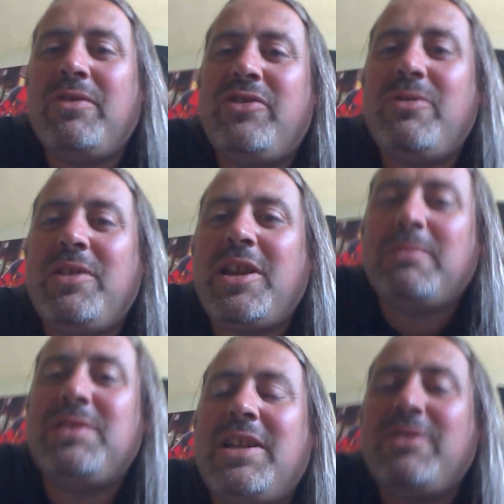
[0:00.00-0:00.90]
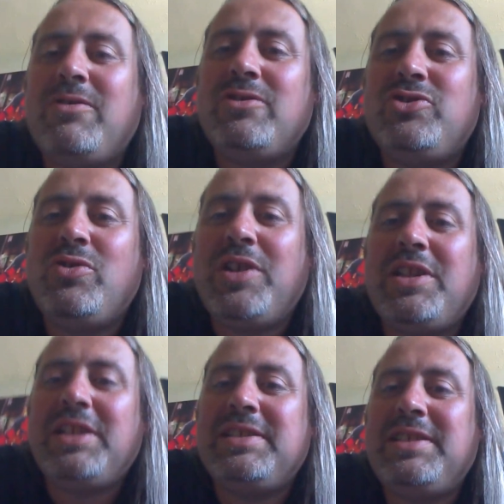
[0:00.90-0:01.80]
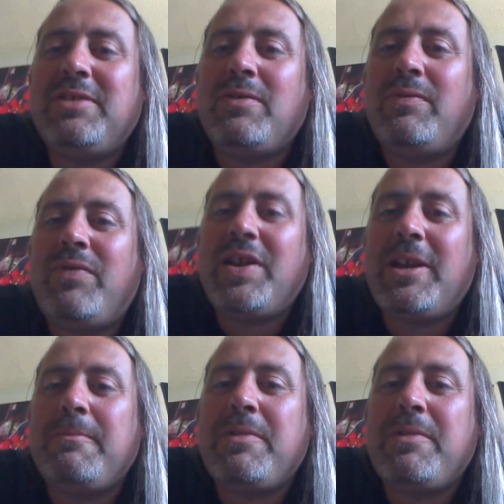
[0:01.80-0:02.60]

doing an update on the Joy and Esion thing.